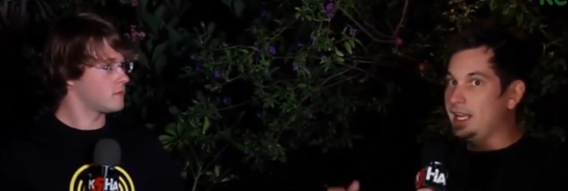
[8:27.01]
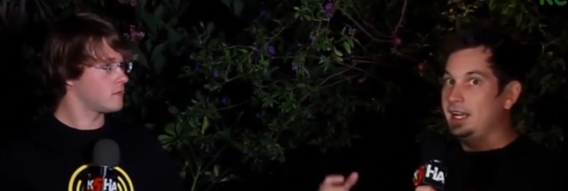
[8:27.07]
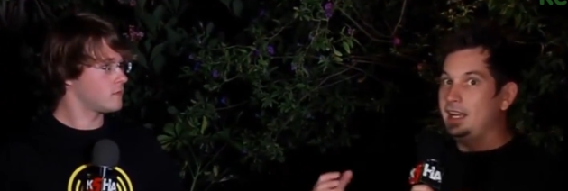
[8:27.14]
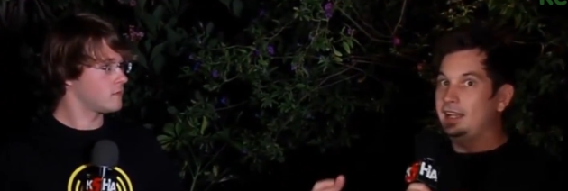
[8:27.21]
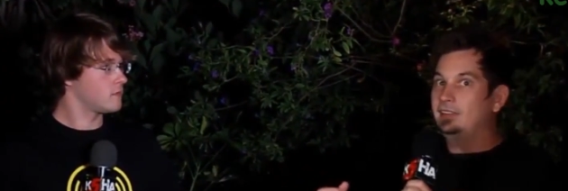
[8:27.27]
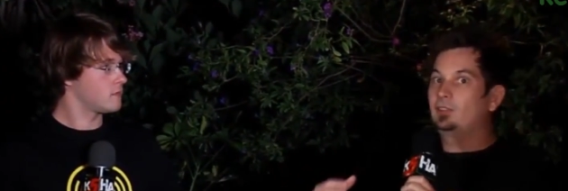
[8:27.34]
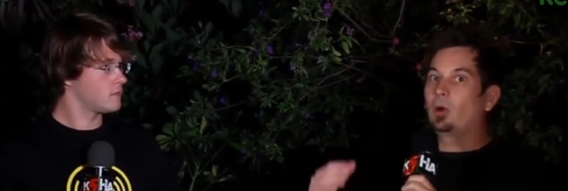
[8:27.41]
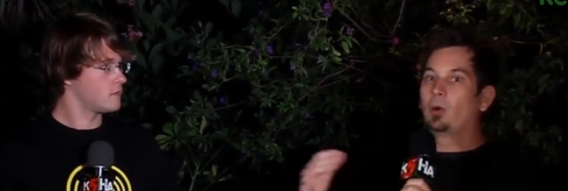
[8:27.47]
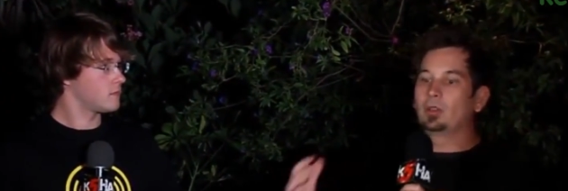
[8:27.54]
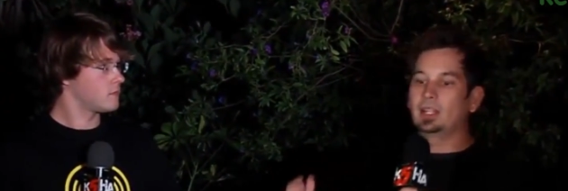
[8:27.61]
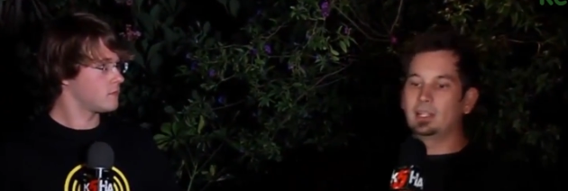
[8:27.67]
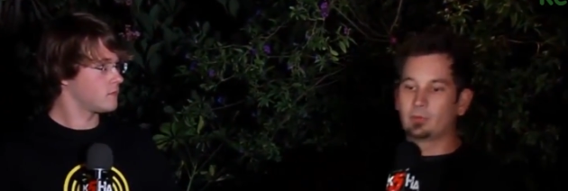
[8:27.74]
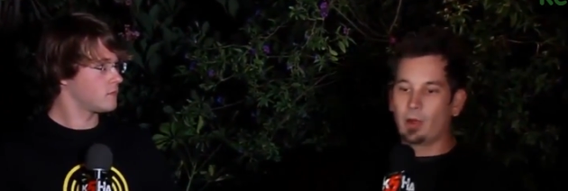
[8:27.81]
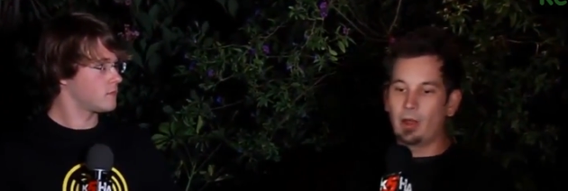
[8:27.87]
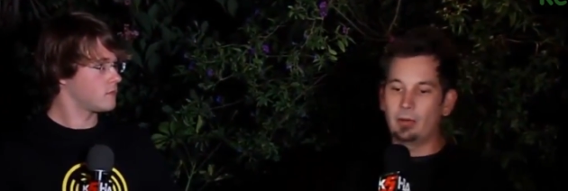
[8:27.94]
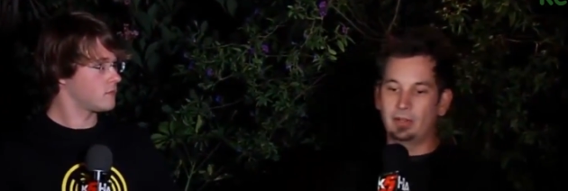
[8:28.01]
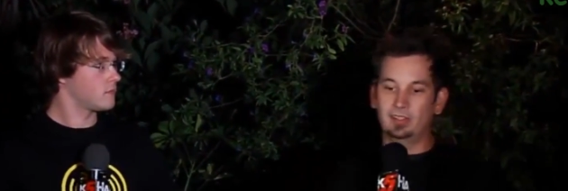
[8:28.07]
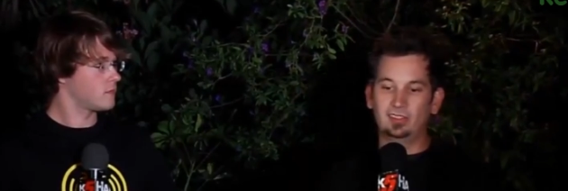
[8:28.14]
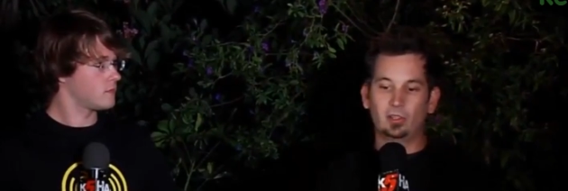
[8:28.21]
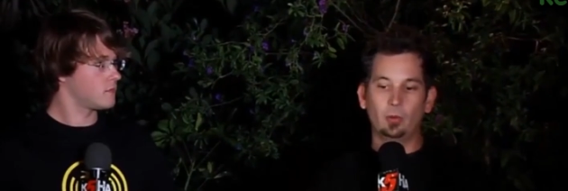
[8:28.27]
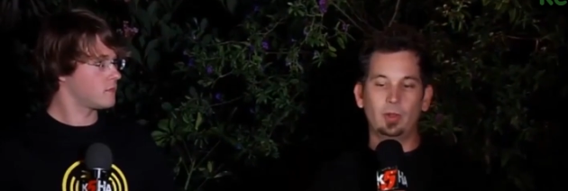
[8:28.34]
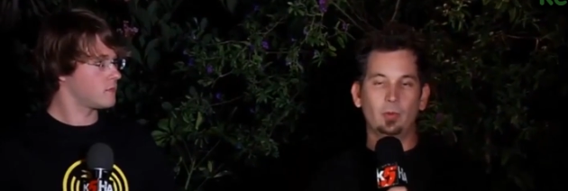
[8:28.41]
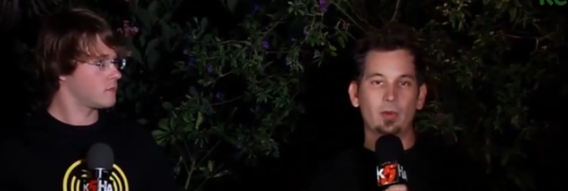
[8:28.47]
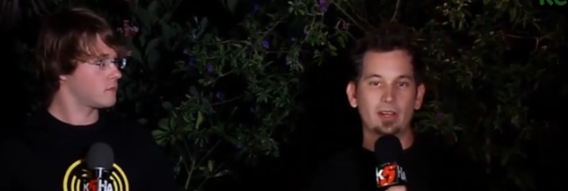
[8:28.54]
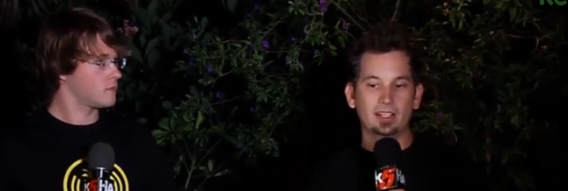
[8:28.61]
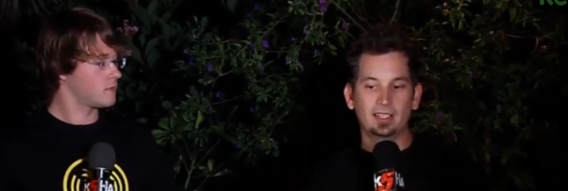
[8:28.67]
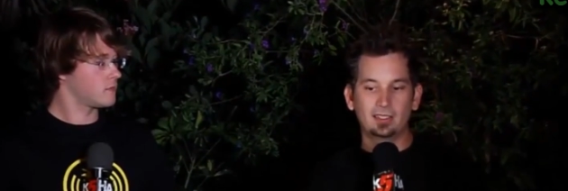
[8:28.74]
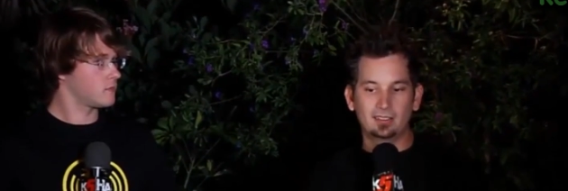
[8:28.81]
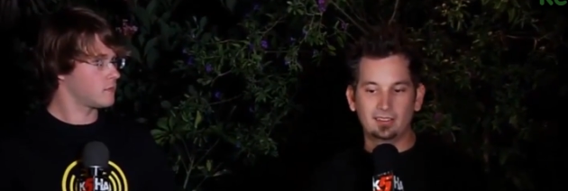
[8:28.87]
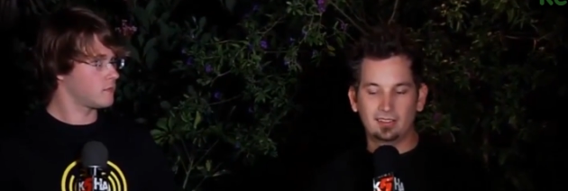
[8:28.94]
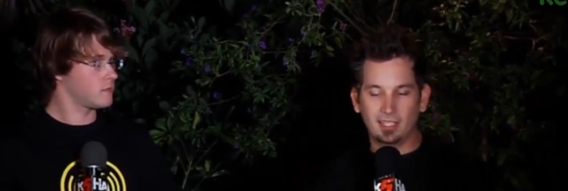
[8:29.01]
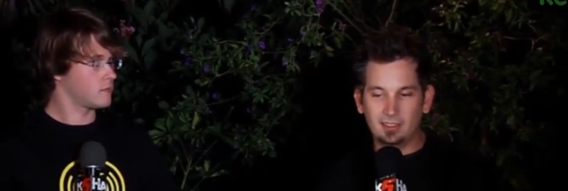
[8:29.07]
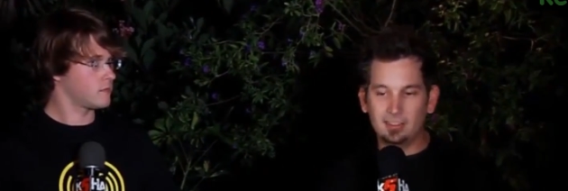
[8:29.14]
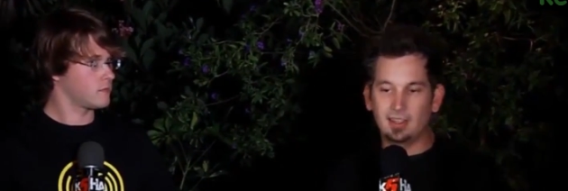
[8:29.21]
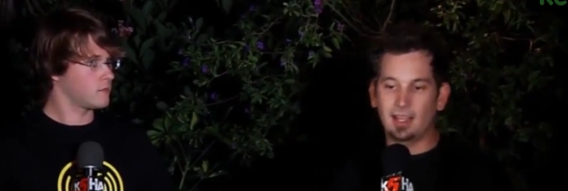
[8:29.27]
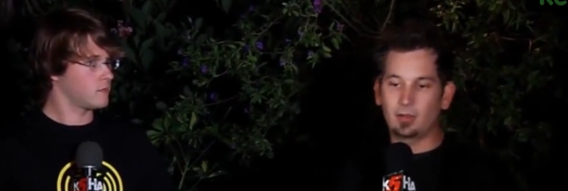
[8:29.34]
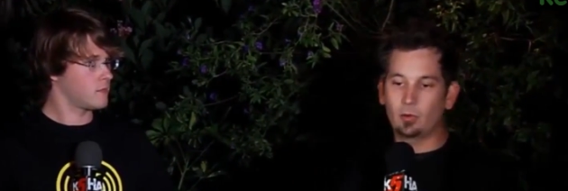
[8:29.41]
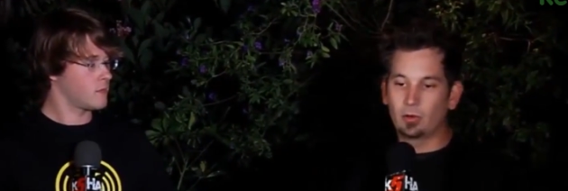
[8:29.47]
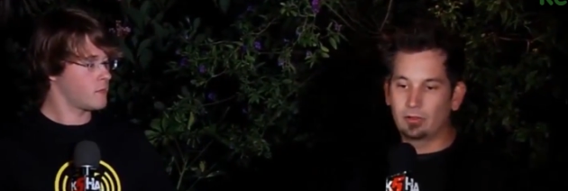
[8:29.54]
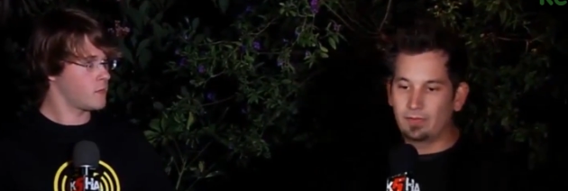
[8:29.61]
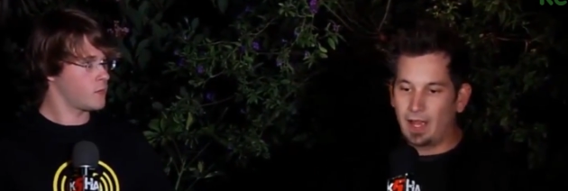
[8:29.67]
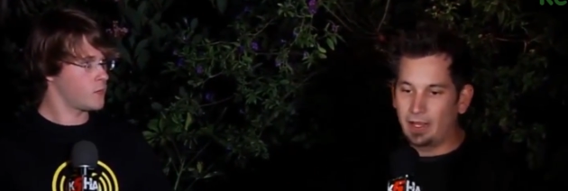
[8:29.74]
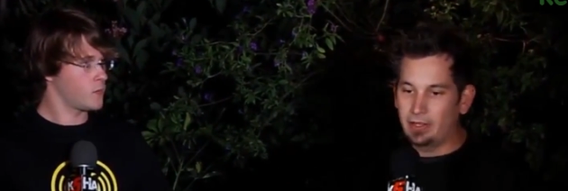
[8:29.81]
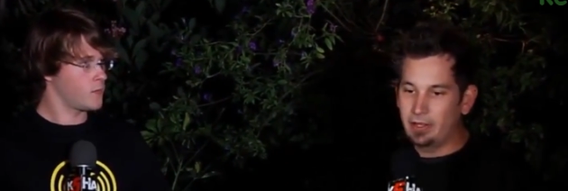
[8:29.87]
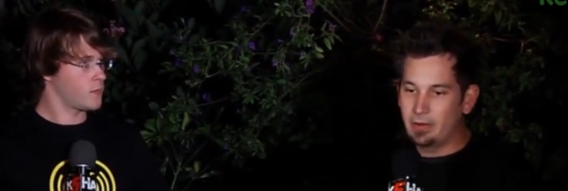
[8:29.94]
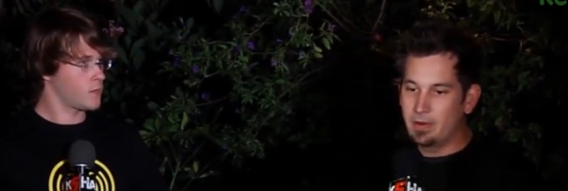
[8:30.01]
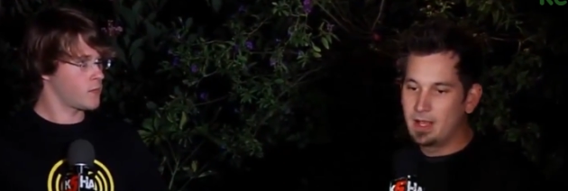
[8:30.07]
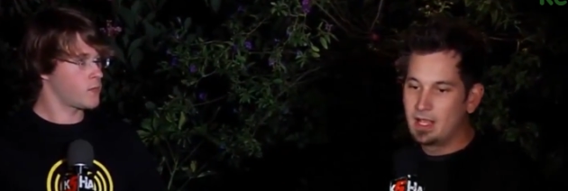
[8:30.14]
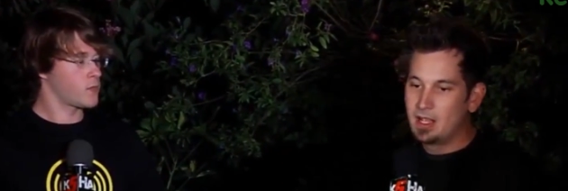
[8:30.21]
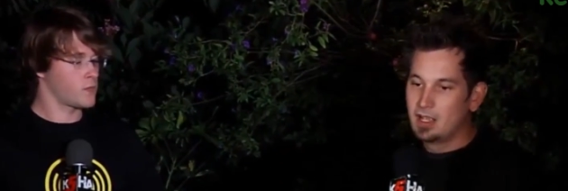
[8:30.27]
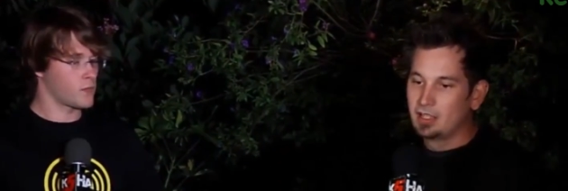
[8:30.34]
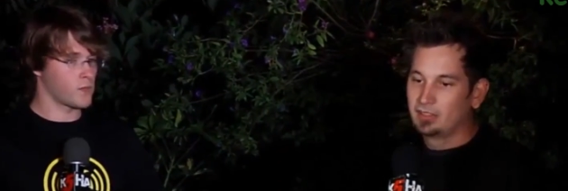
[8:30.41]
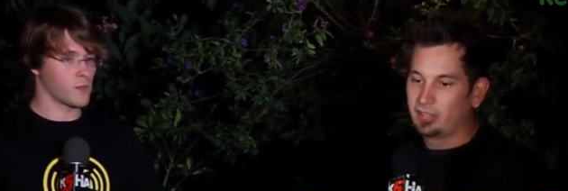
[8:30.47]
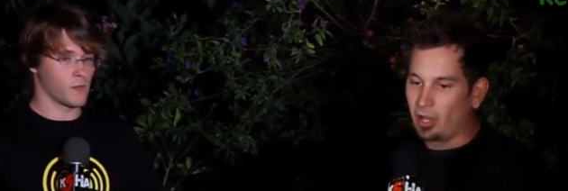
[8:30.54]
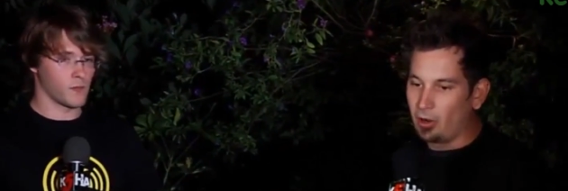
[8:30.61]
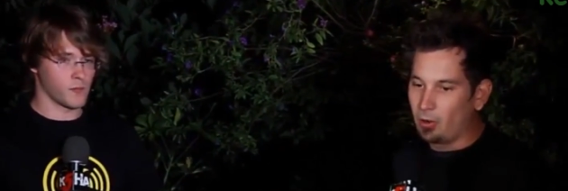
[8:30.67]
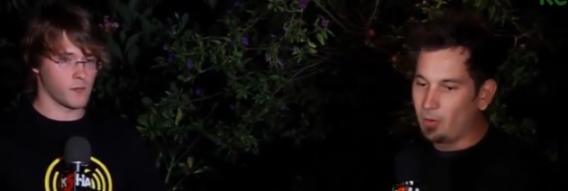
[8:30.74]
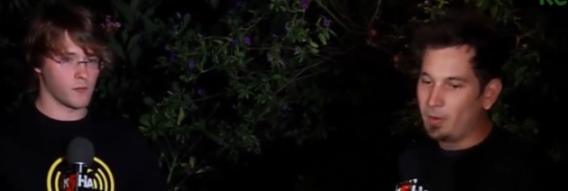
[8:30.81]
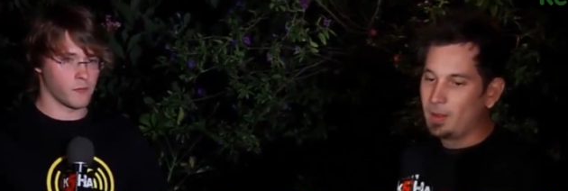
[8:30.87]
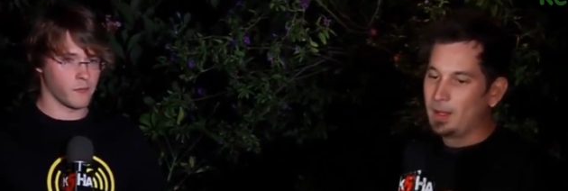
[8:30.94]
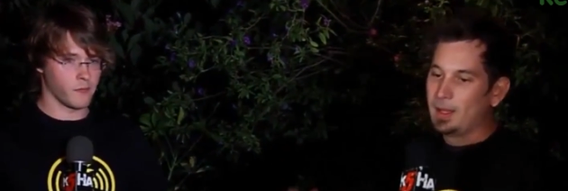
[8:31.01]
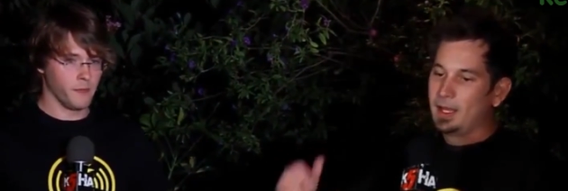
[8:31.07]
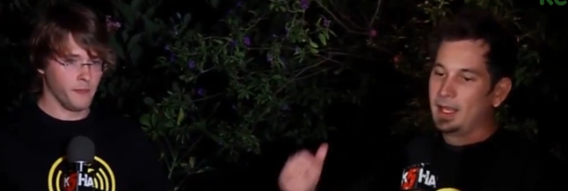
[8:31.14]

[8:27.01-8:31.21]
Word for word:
Speaker 1: it has totally grown. And so we want to stick to that core value. So